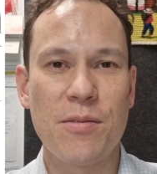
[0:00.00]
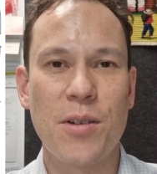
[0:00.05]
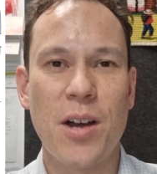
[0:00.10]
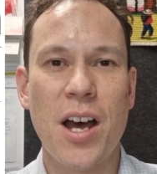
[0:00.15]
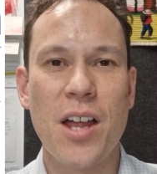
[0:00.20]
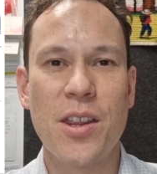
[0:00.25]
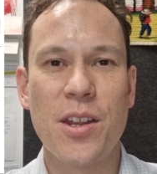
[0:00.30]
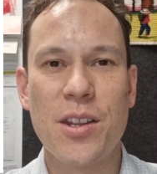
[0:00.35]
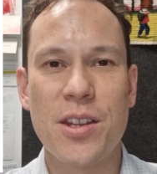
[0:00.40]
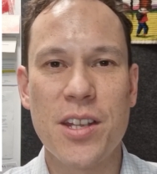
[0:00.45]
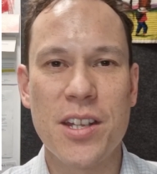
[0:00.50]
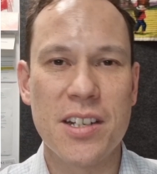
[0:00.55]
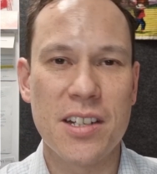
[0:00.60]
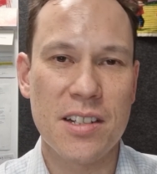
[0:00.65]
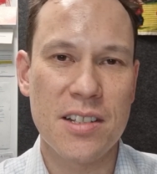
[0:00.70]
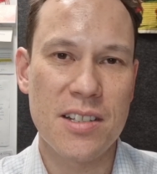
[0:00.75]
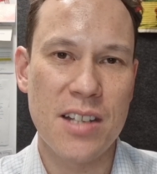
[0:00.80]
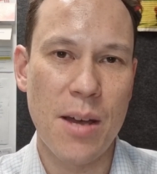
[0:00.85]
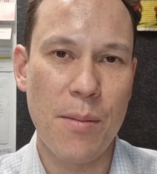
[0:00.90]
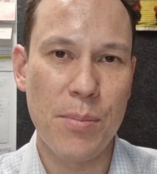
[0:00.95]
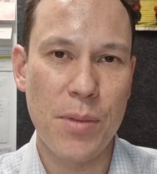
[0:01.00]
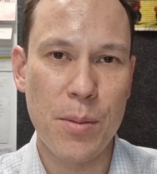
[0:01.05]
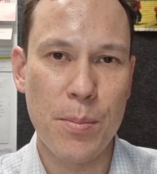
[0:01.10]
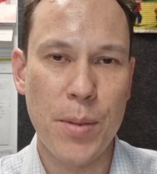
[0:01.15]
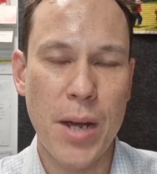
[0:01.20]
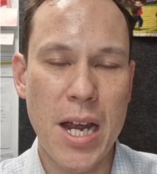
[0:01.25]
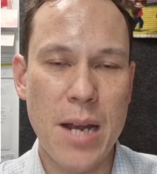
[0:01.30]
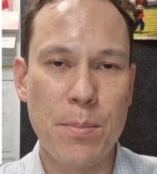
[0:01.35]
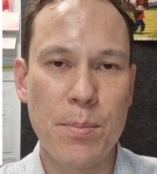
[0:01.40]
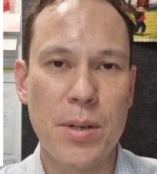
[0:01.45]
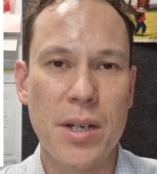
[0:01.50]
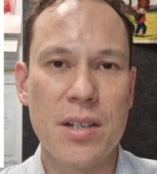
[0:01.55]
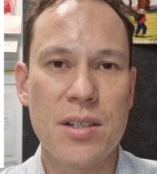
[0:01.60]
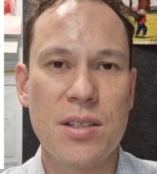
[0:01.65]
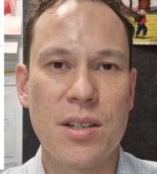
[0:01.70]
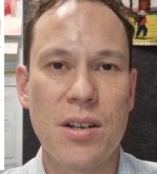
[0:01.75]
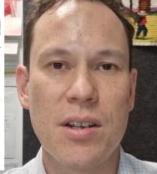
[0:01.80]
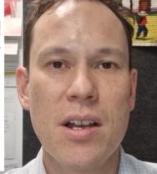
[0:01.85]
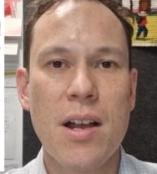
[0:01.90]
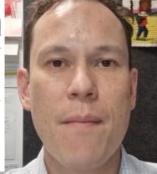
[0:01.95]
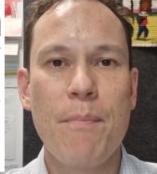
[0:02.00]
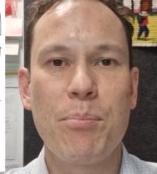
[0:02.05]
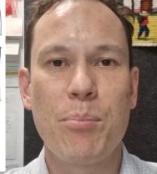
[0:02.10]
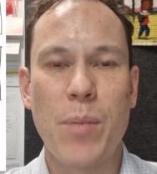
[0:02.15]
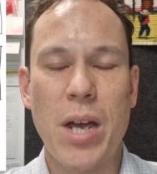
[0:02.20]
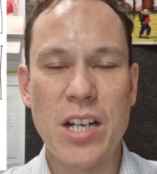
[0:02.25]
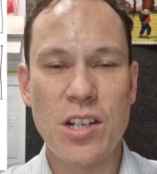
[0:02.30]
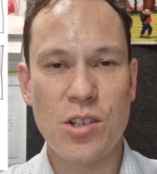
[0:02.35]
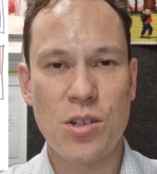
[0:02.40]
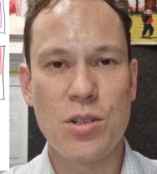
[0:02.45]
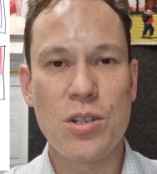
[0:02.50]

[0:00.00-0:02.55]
rather than accept the paper. So make sure